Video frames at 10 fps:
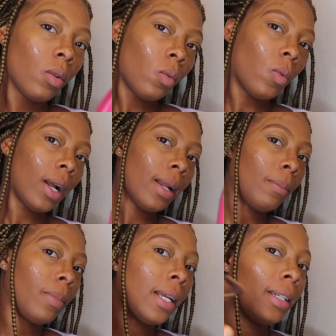While
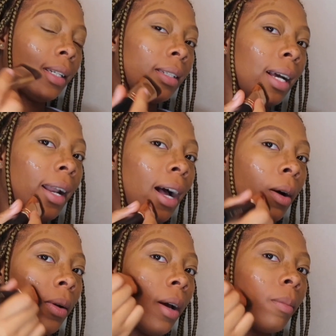I'm blending that
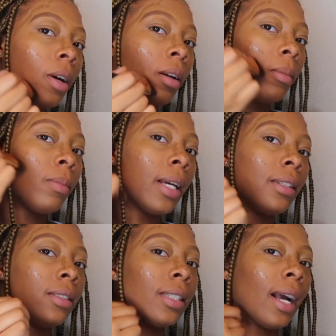out, I'm gonna
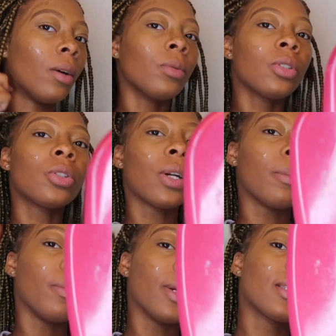blend down so it
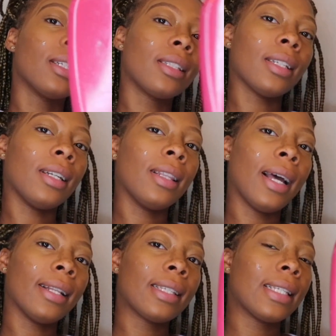mixes in
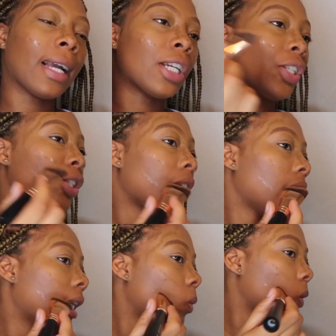that second shade
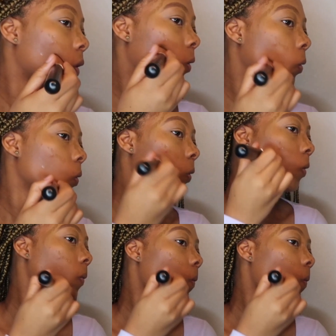that we used.